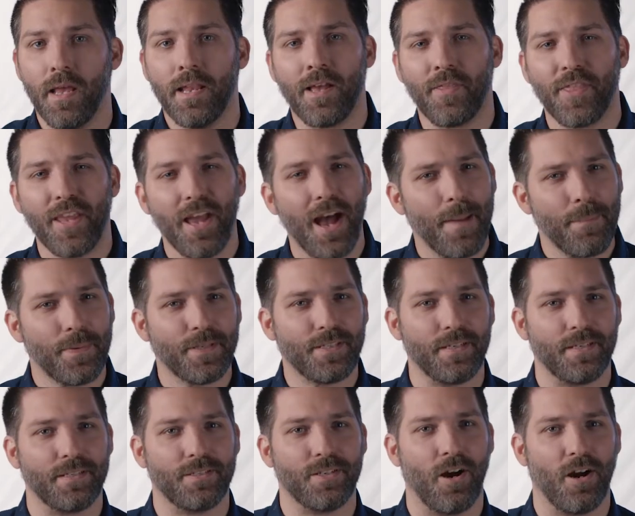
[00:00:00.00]
Now, the
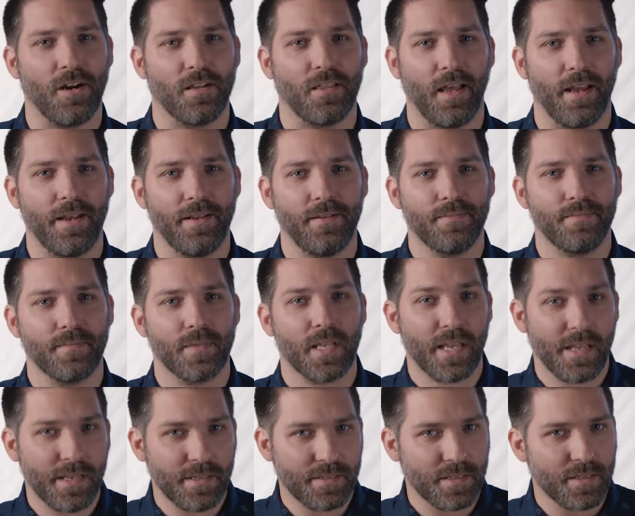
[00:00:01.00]
opposite to hard light
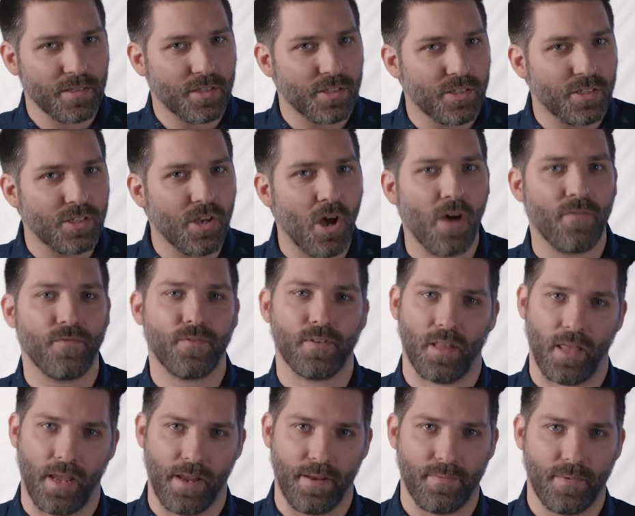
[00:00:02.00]
is soft
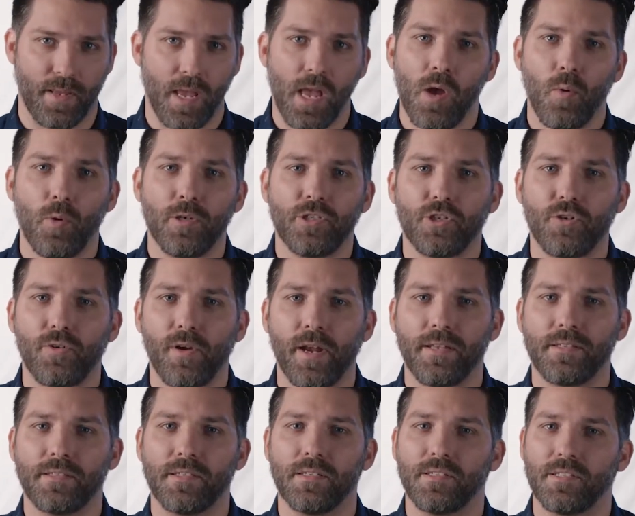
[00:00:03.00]
light, which
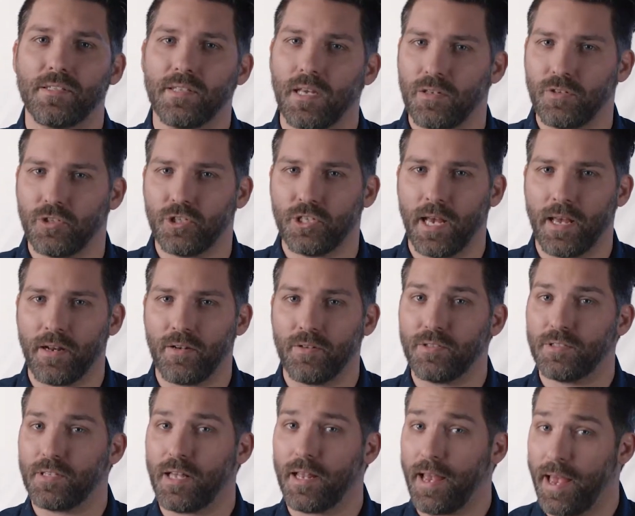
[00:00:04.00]
creates subtle
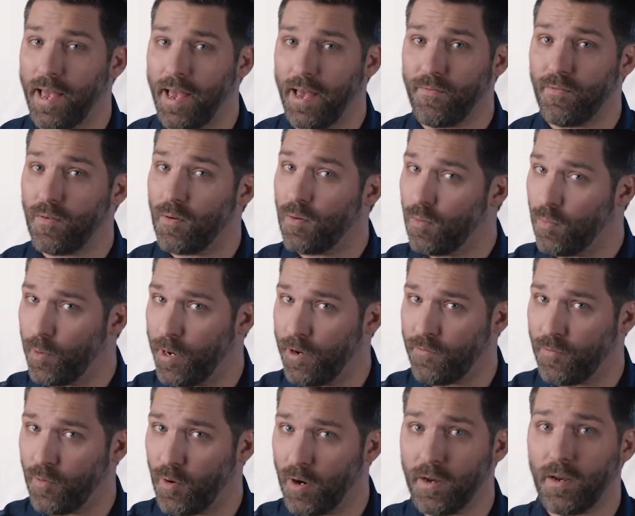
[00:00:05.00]
shadows that have,
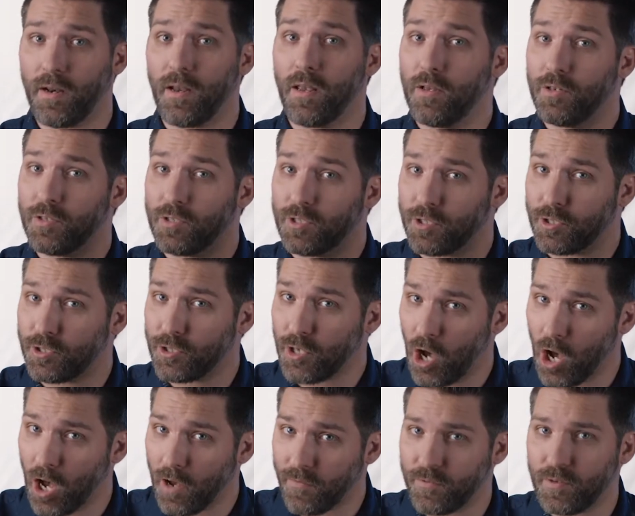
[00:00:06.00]
wait for it,
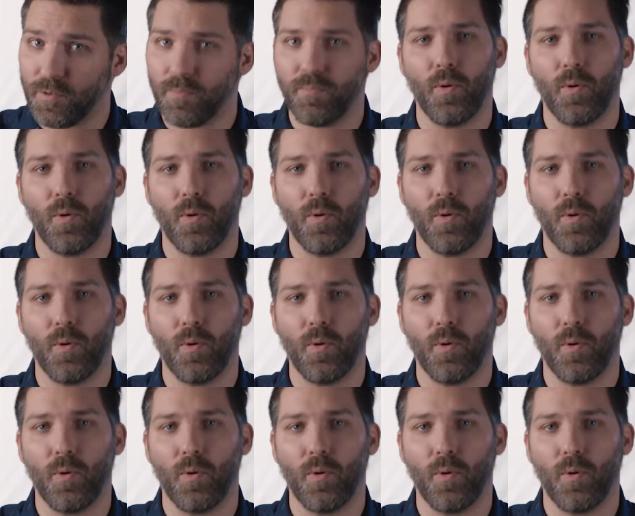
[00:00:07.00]
soft